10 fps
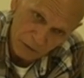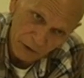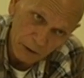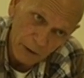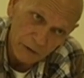
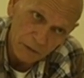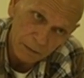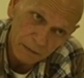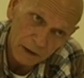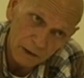freeway
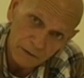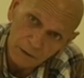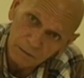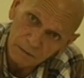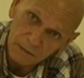
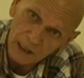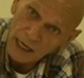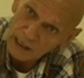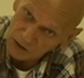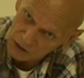from
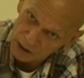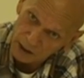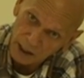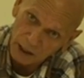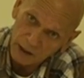Garden City
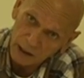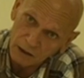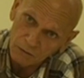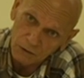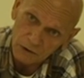going down
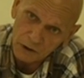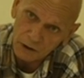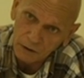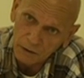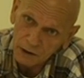towards the
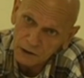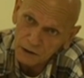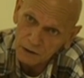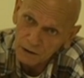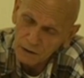Kuril
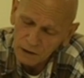too,